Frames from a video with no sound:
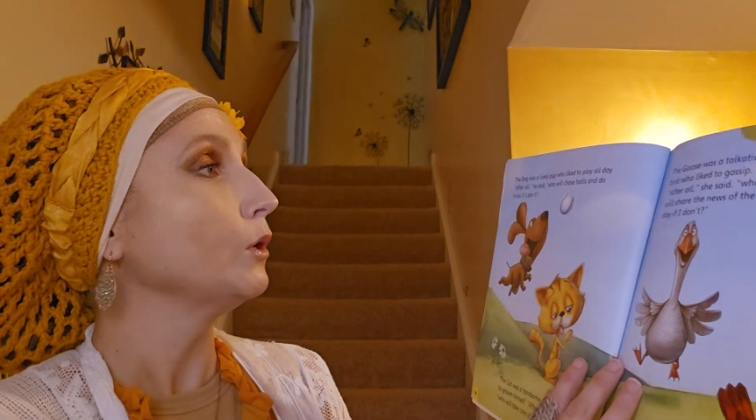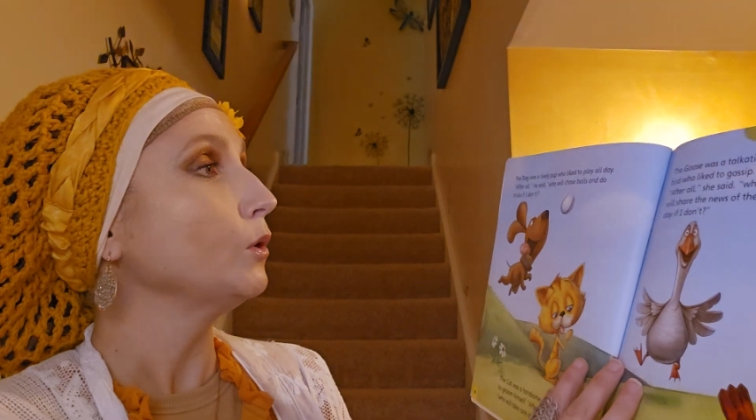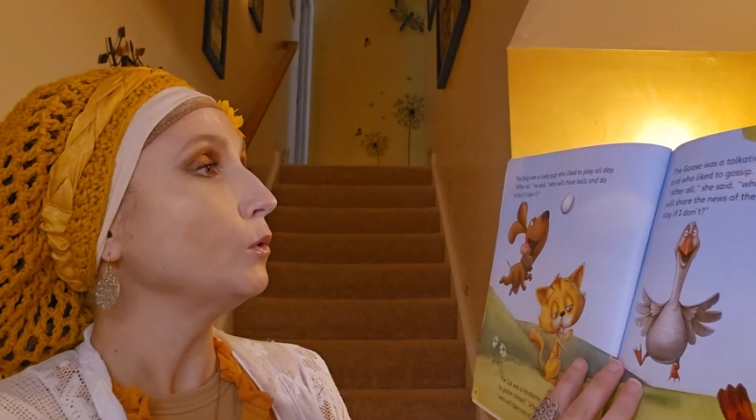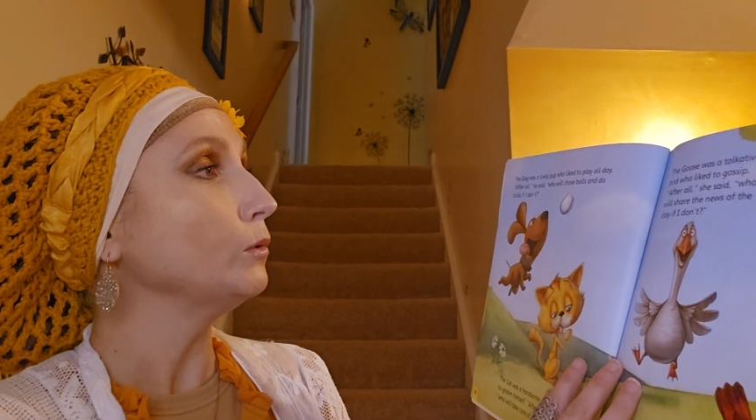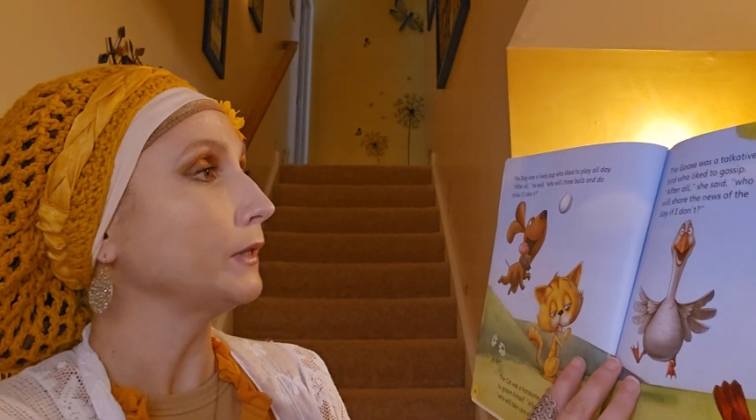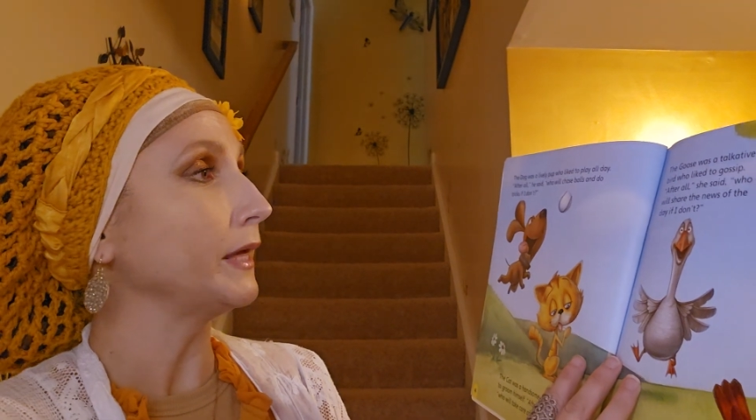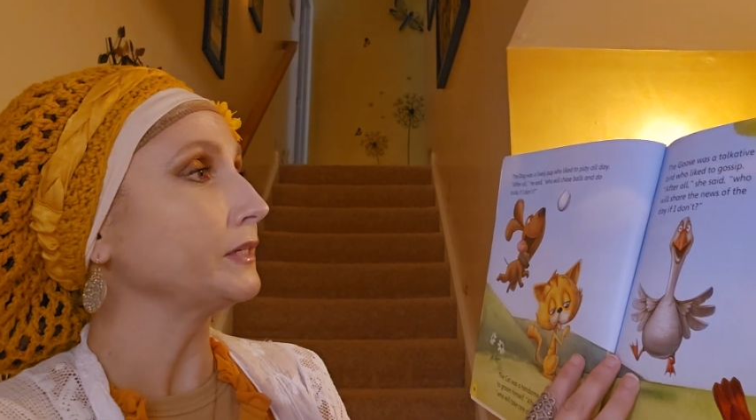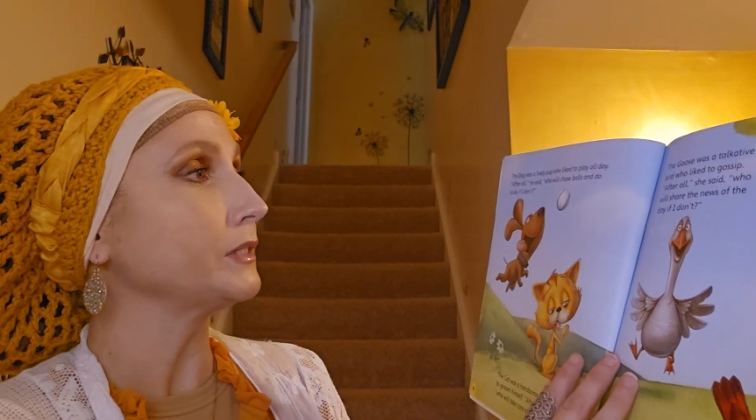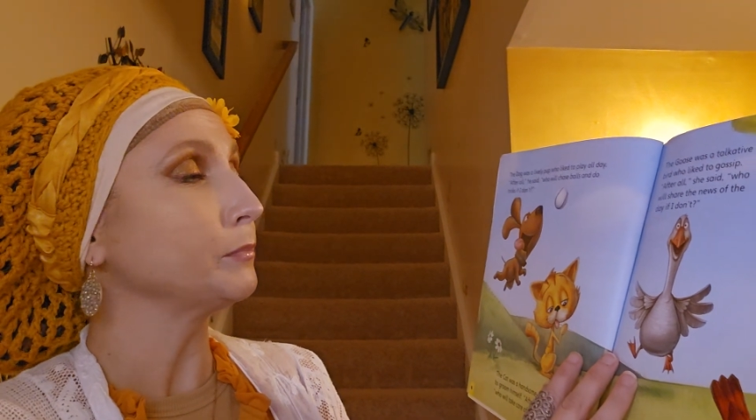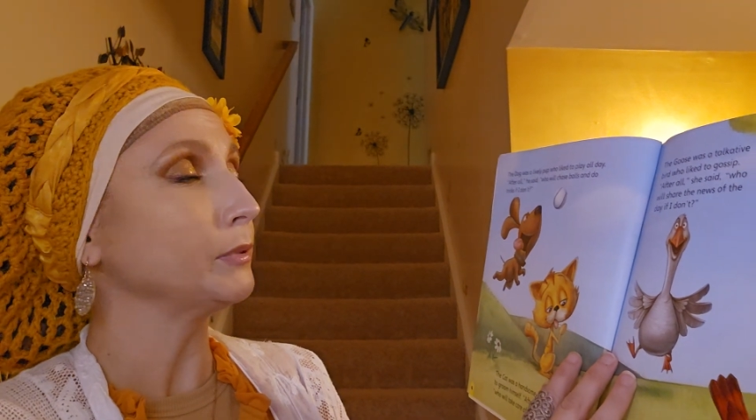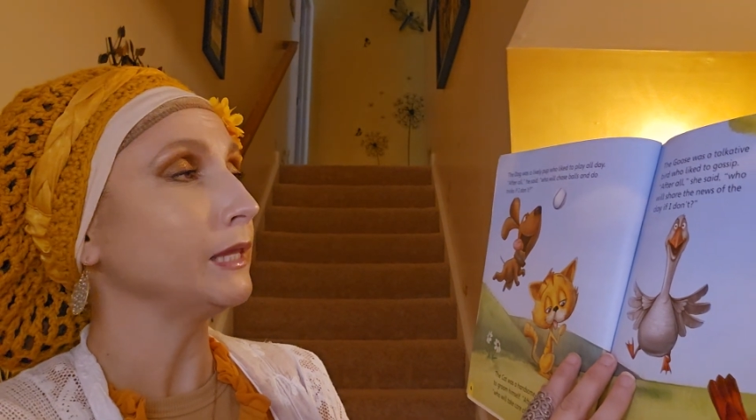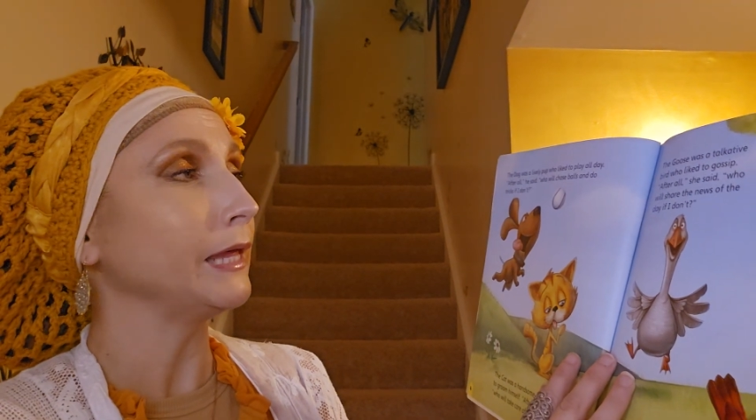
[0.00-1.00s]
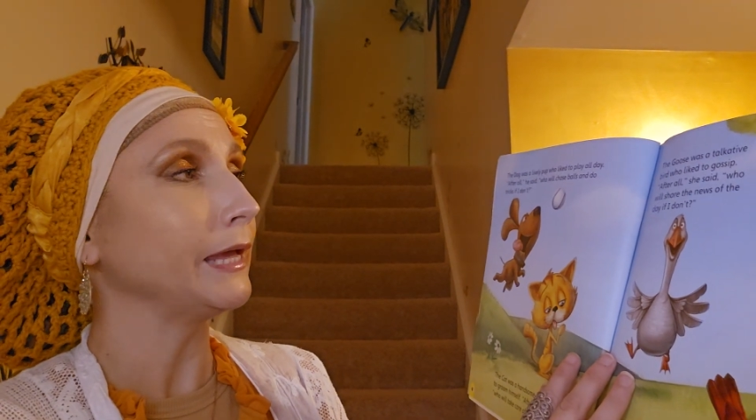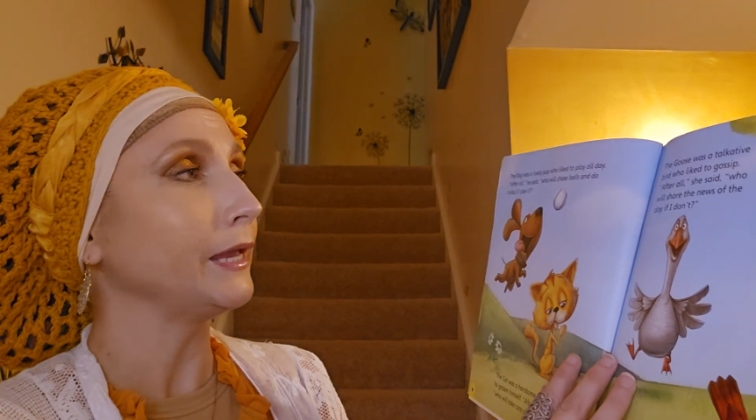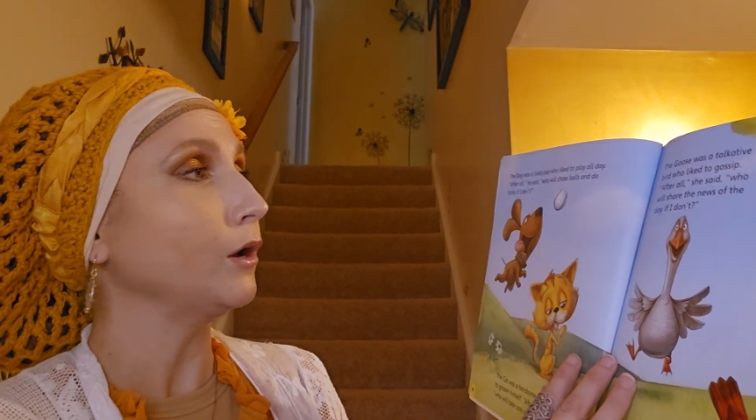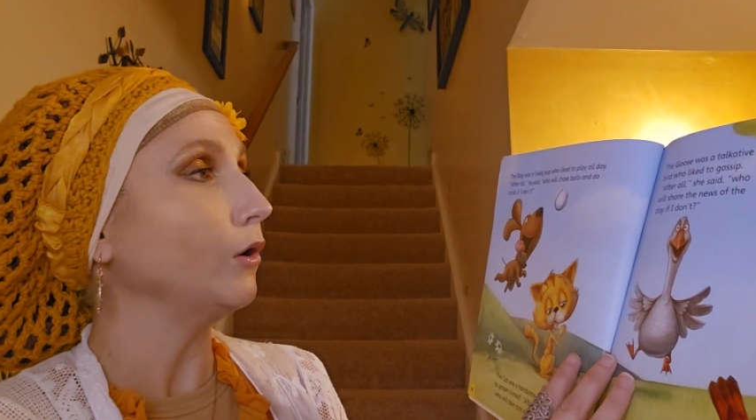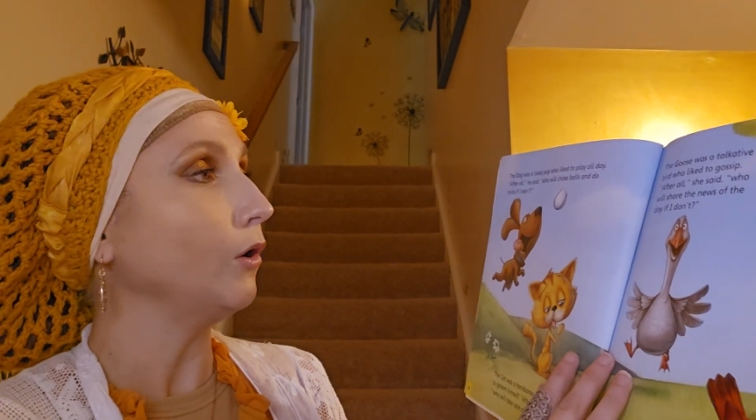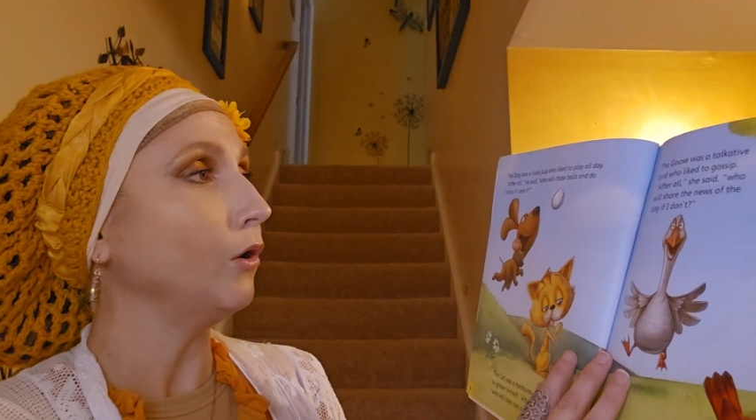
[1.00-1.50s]
who liked to
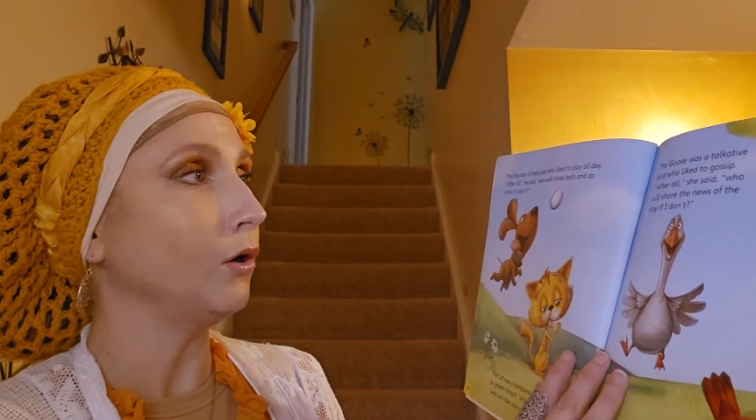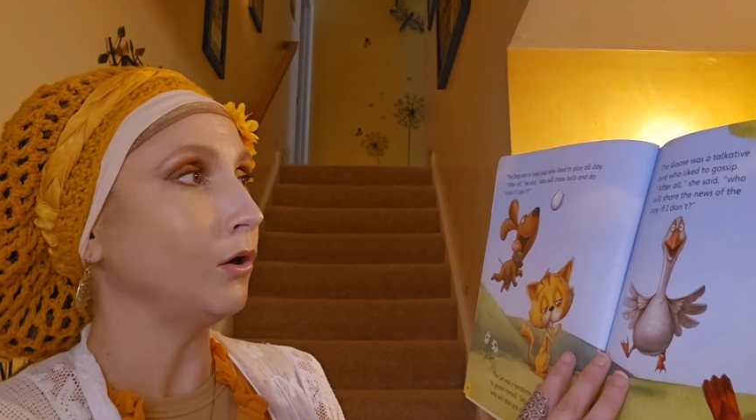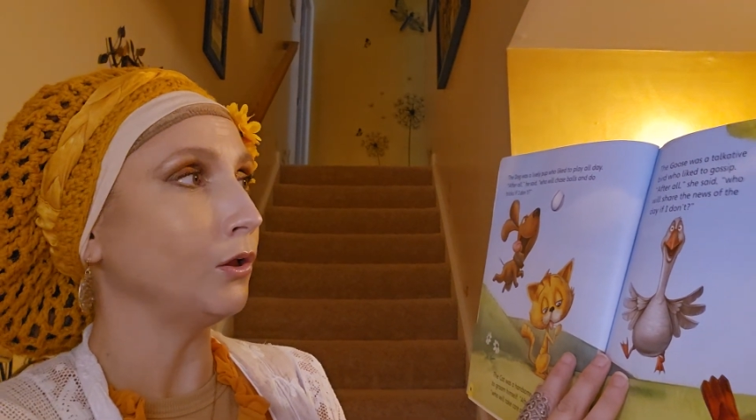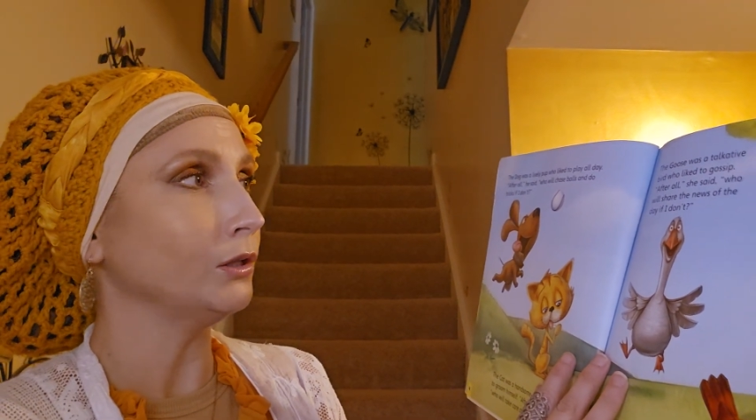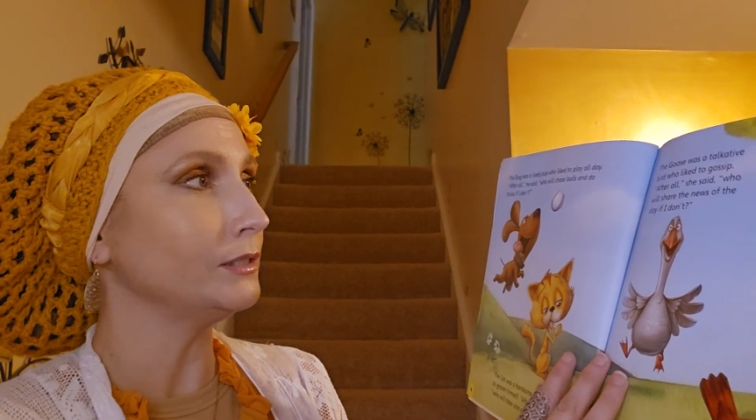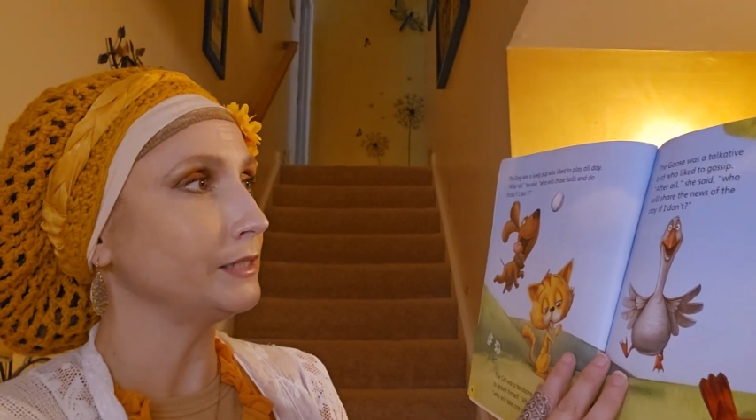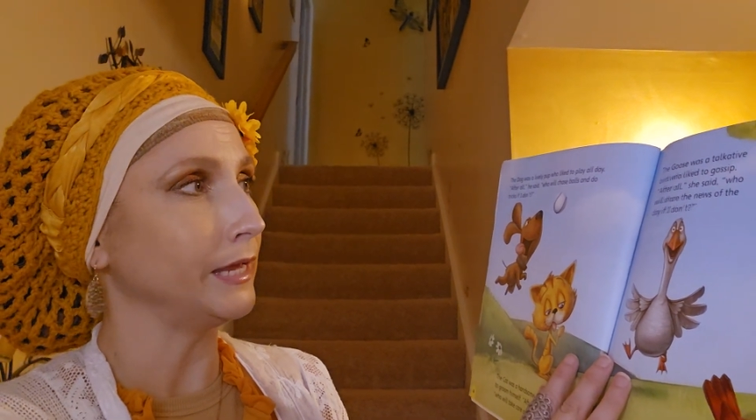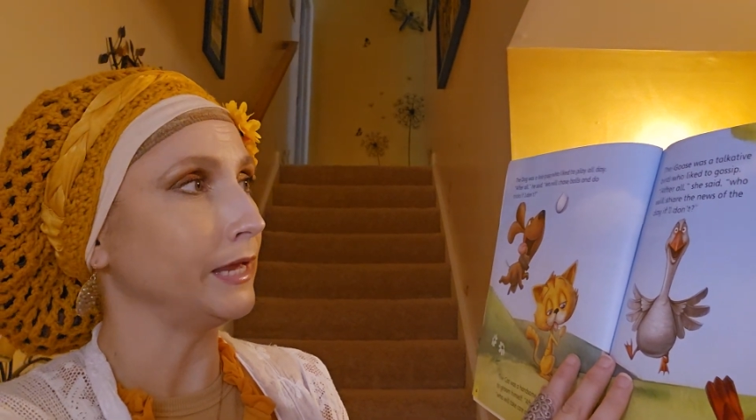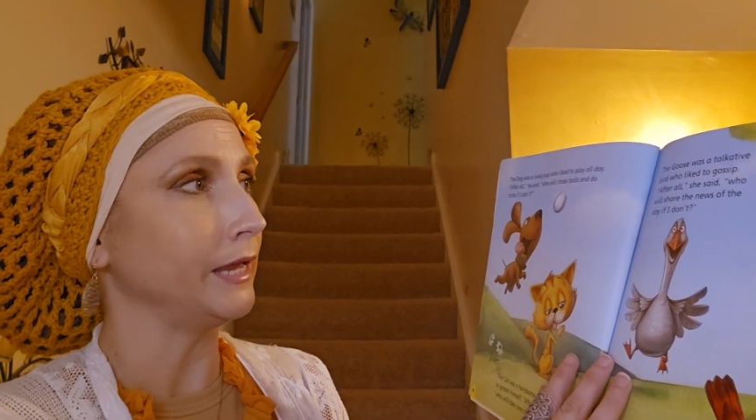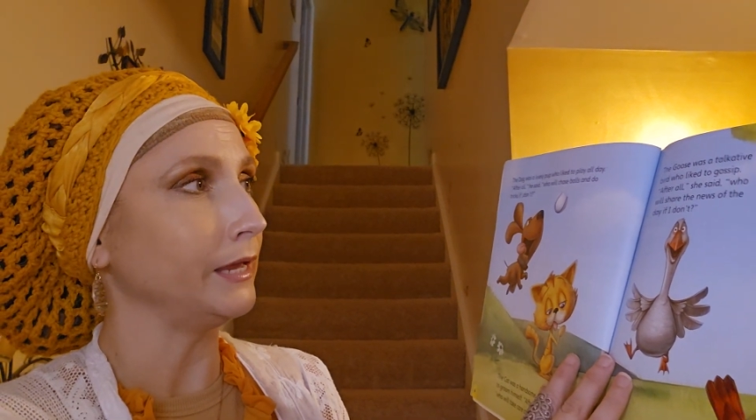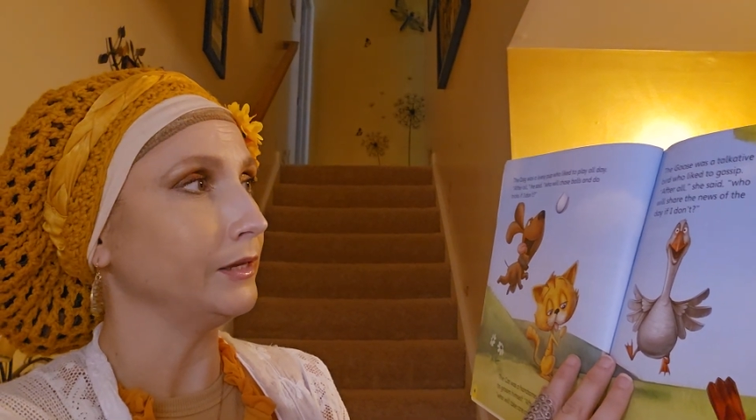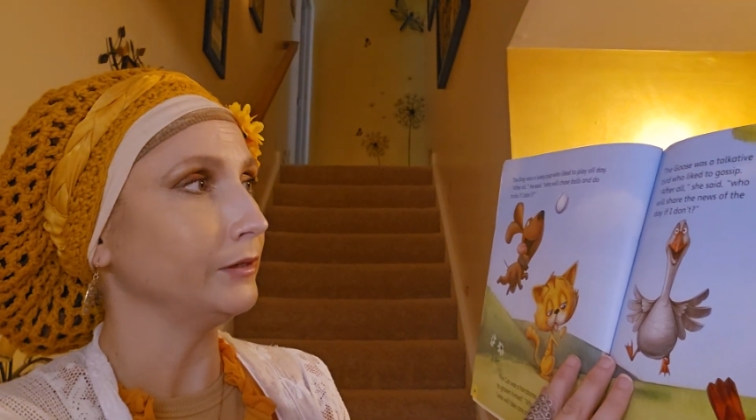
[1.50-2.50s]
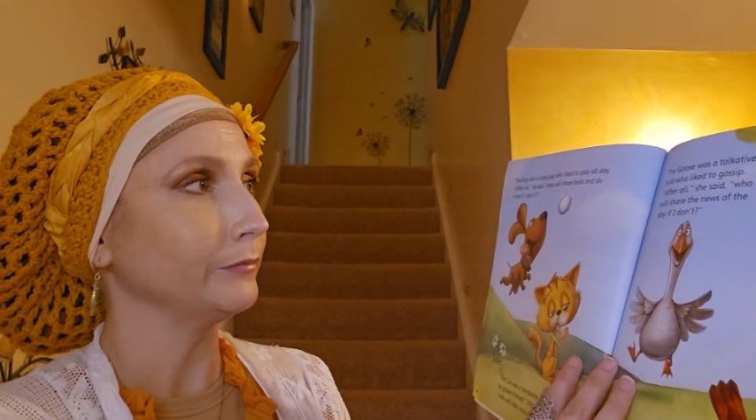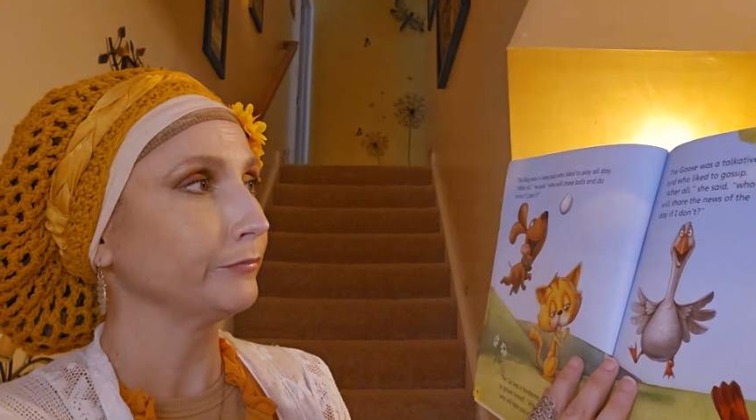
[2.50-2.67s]
play all day.